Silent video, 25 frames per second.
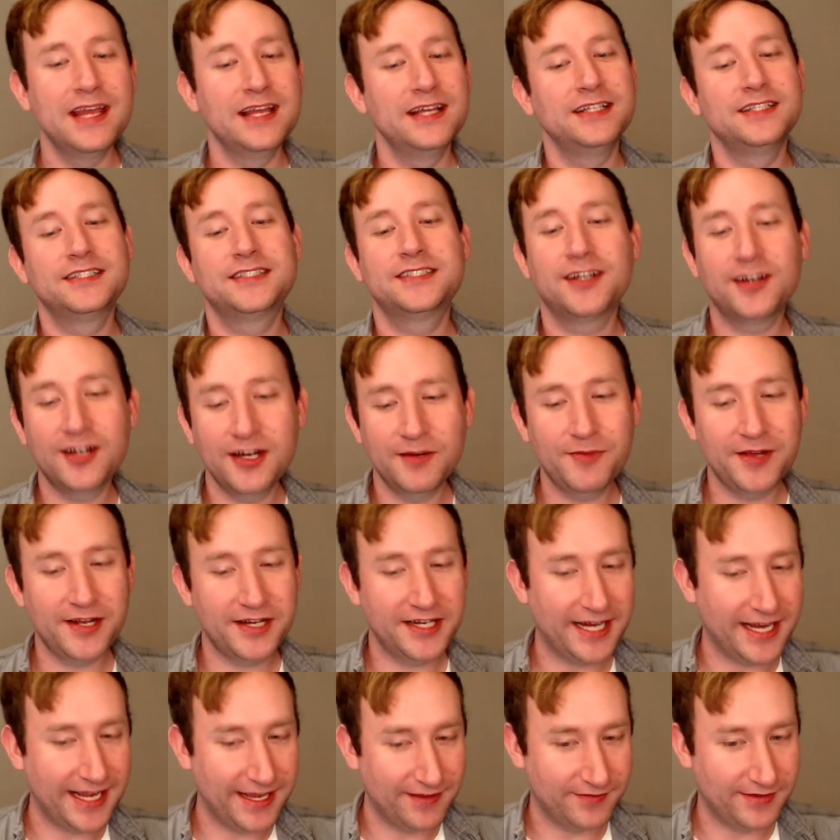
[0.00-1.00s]
Sorry, Brandon,
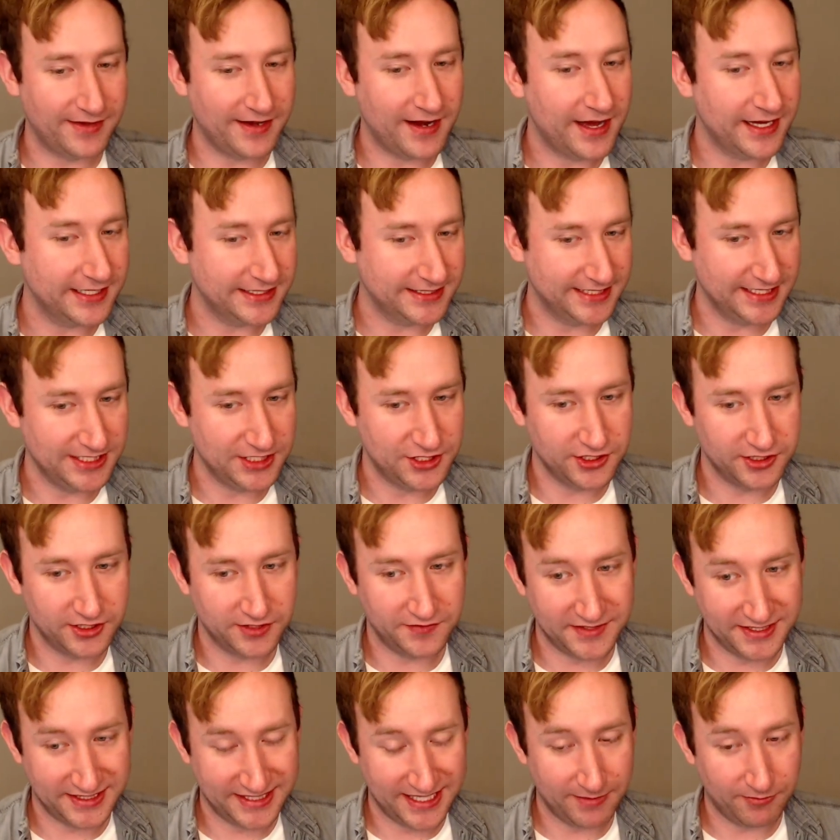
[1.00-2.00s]
I have not sent Joseph
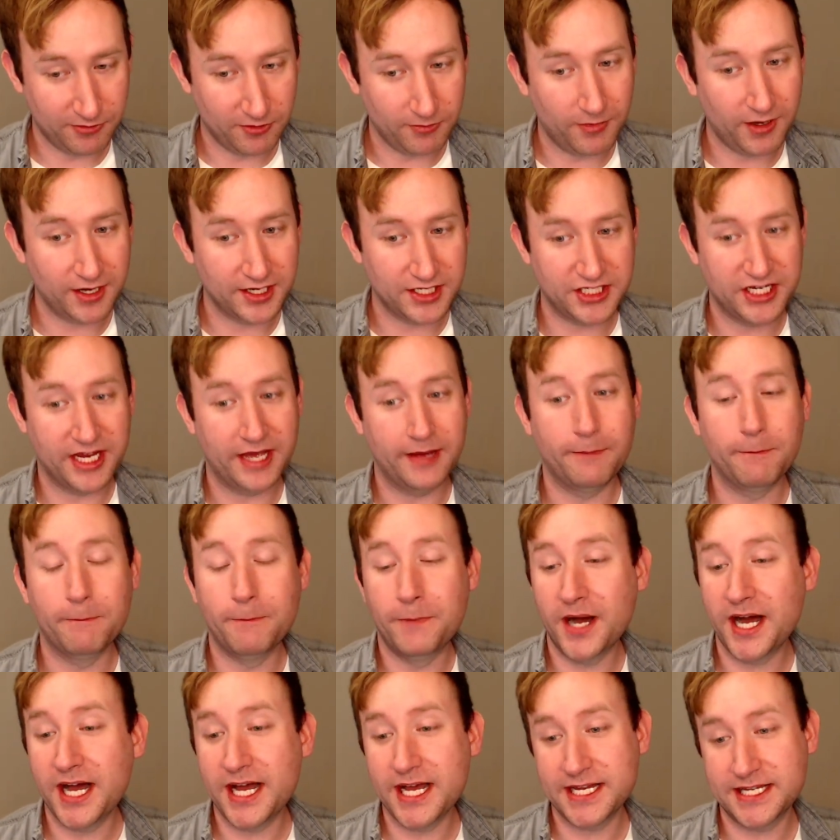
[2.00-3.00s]
his sample box yet,
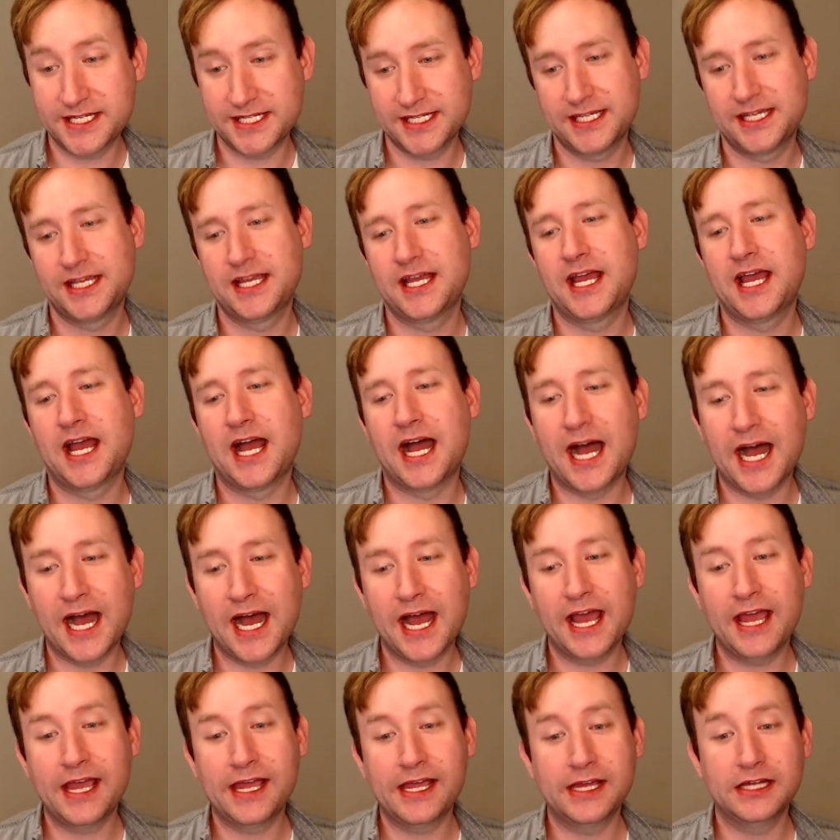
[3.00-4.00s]
but
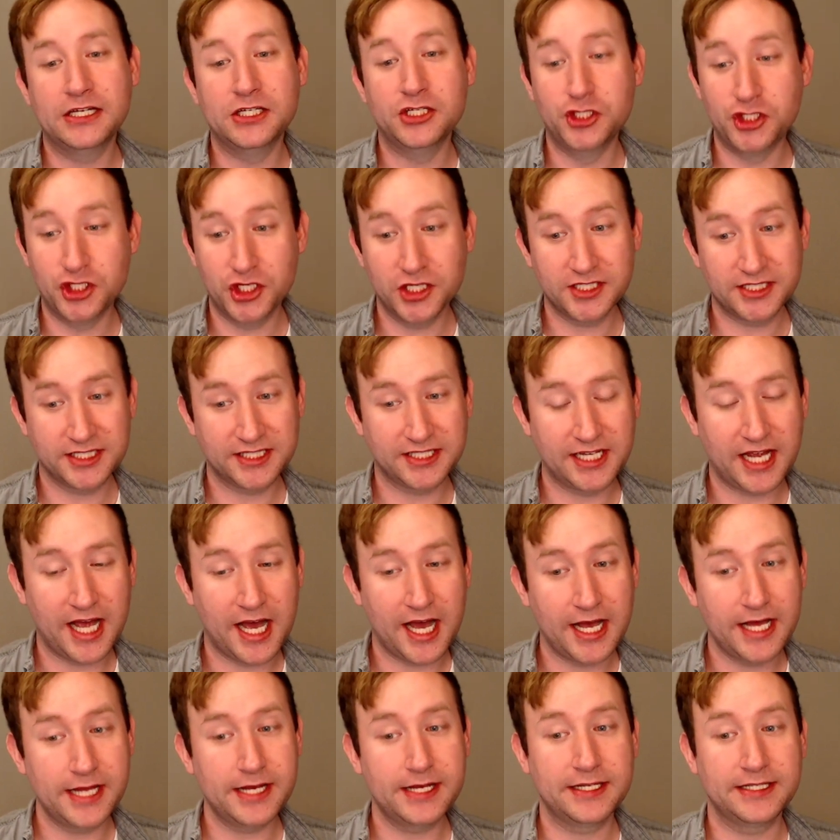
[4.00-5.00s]
I just
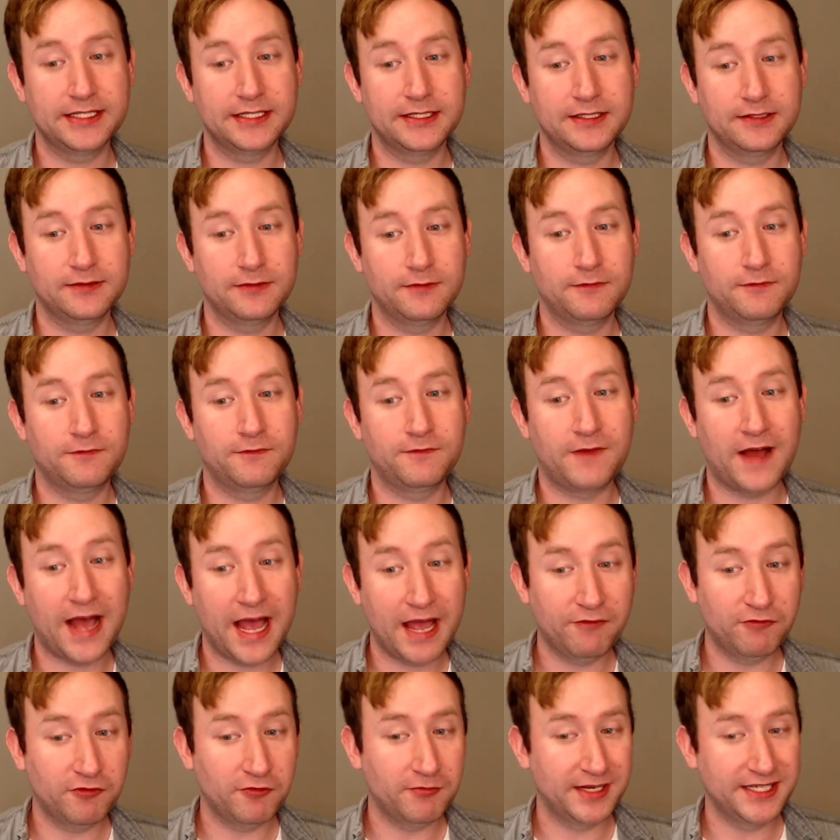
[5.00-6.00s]
got
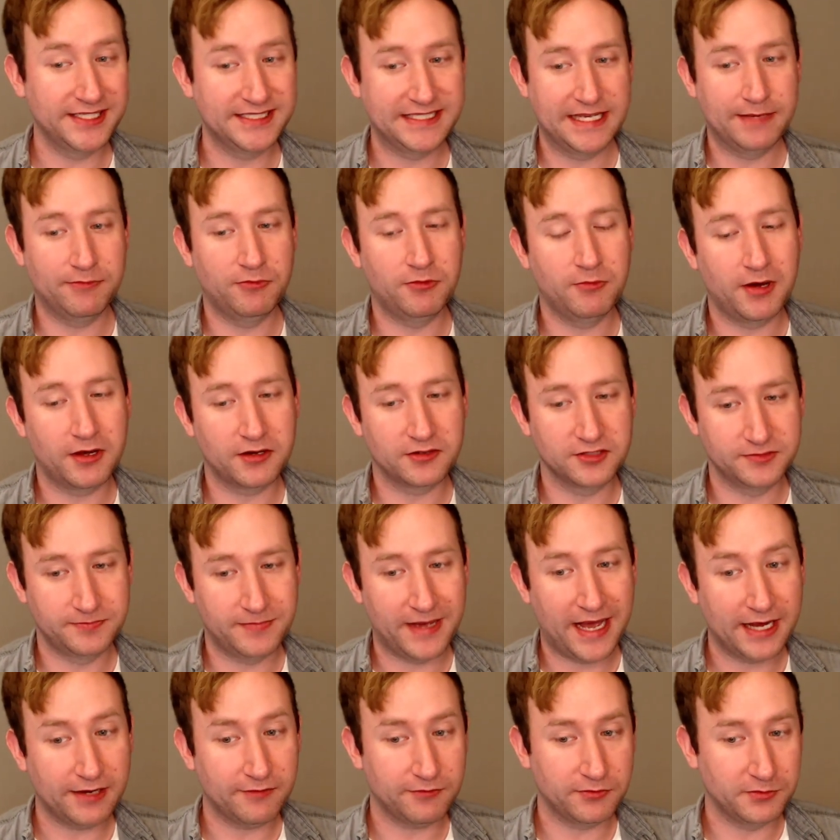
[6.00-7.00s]
5 of my sample bottles
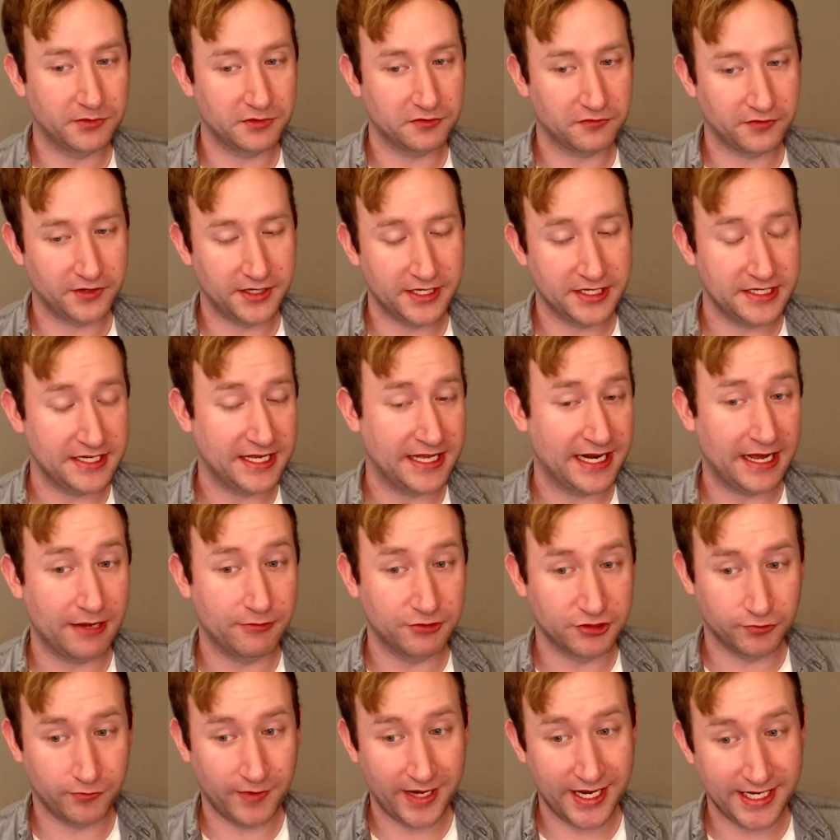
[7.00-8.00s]
back from a friend, and I
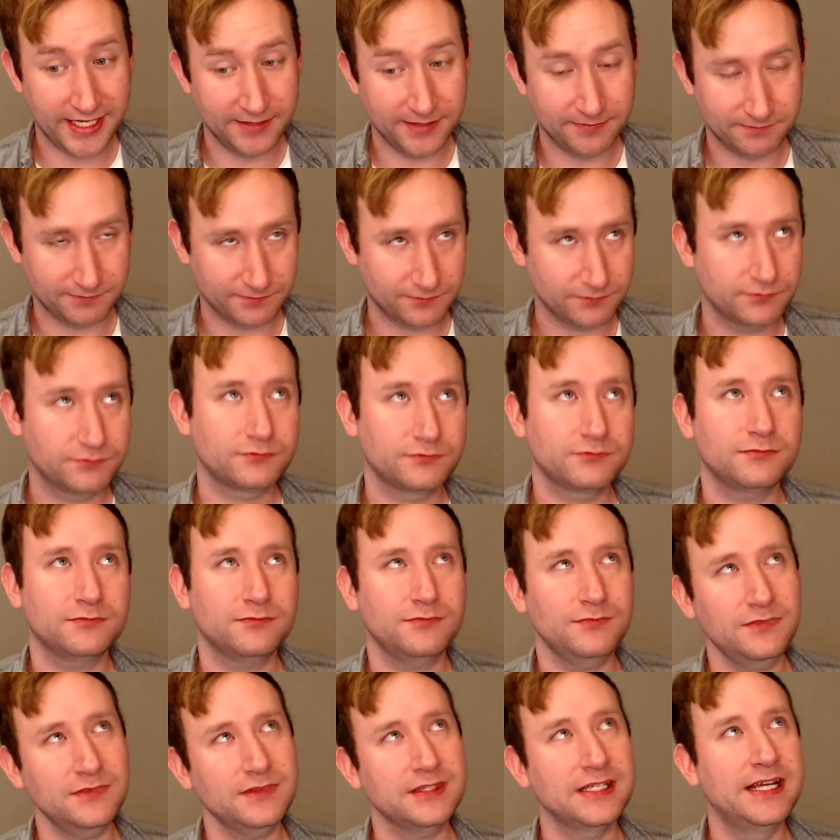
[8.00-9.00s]
was waiting.
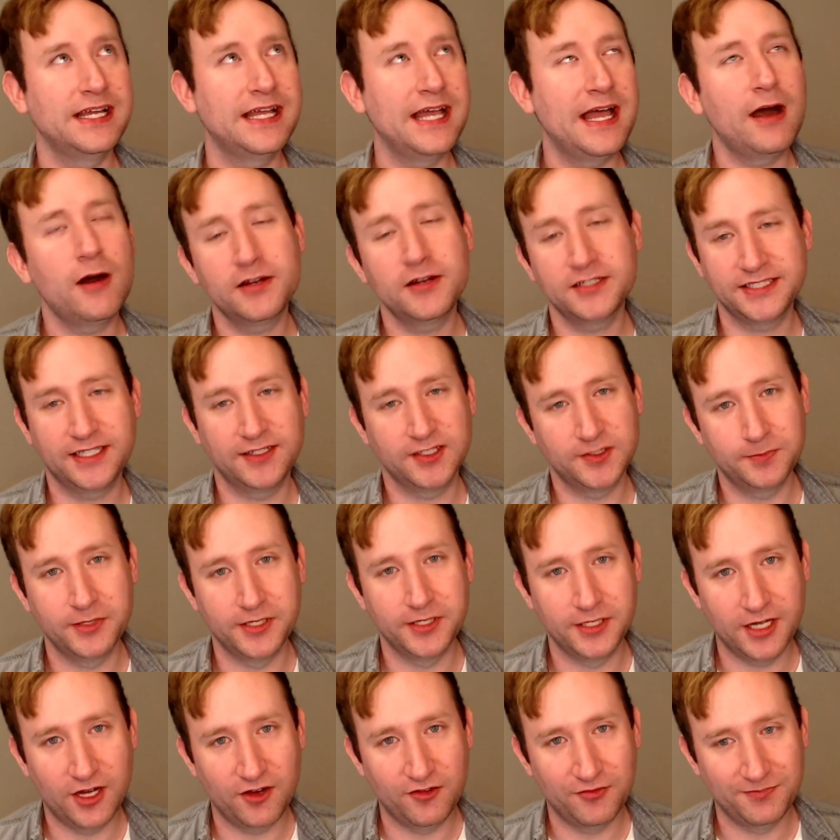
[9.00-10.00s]
Honestly, I was
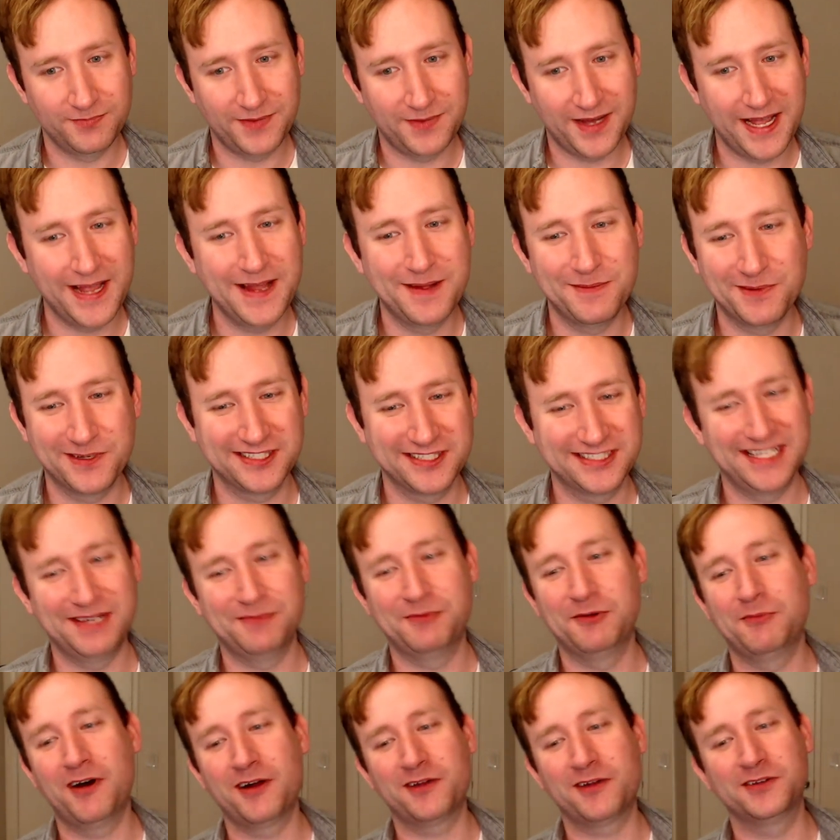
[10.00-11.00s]
putting off buying more sample
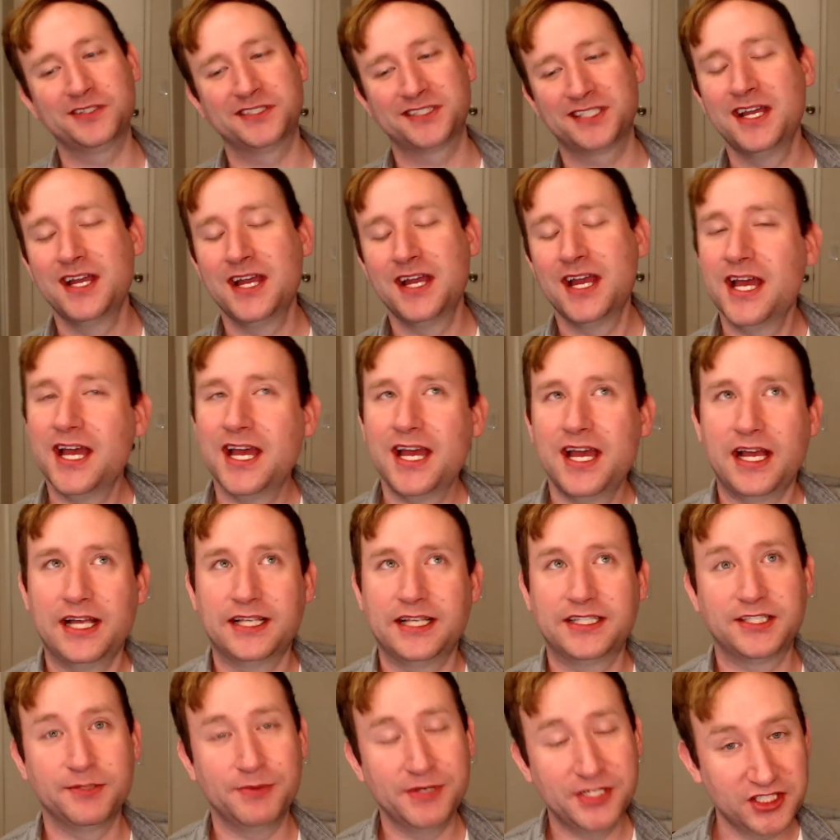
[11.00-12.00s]
bottles.
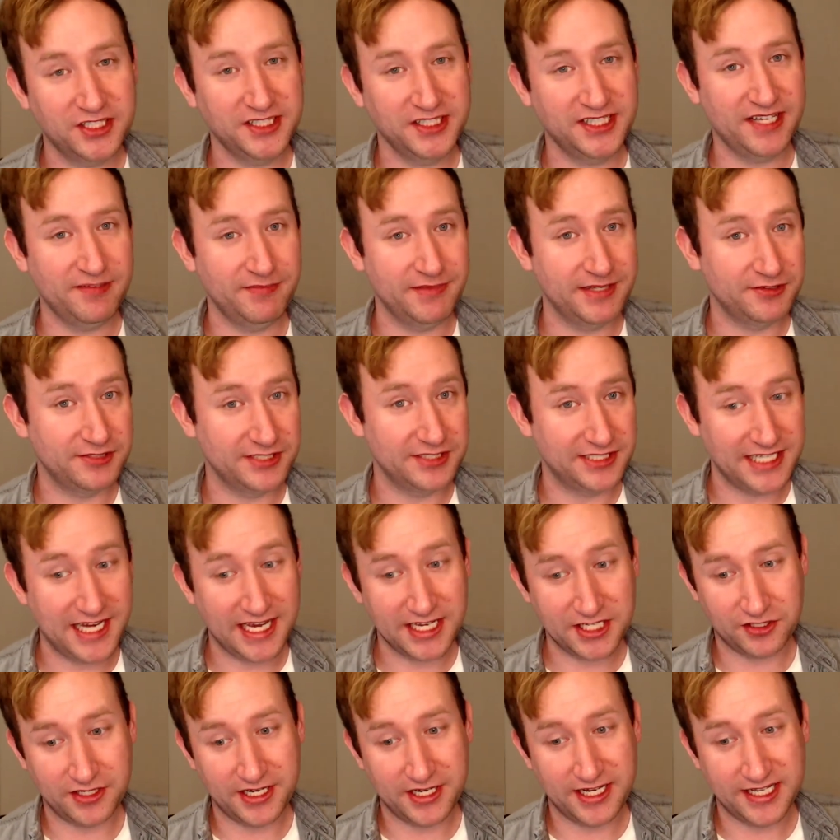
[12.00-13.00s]
So he just gave me those
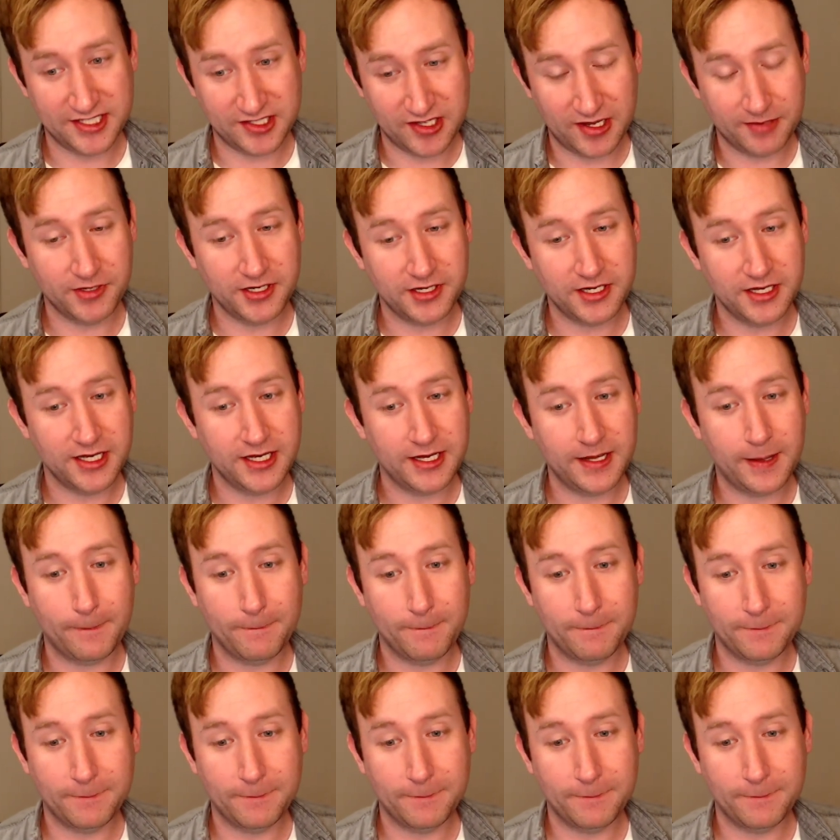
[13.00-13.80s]
yesterday. So I'm going to